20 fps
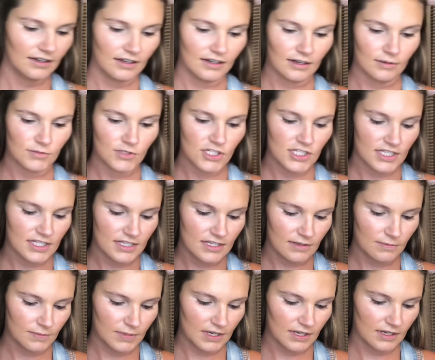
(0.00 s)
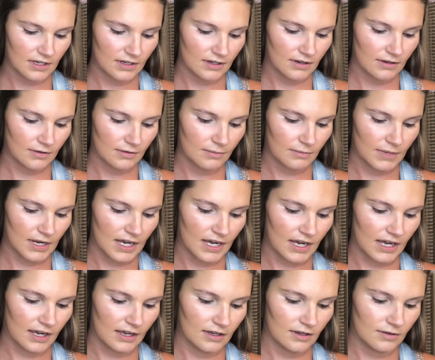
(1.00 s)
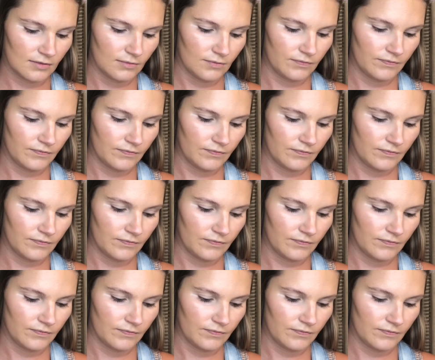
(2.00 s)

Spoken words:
And I'm just dipping my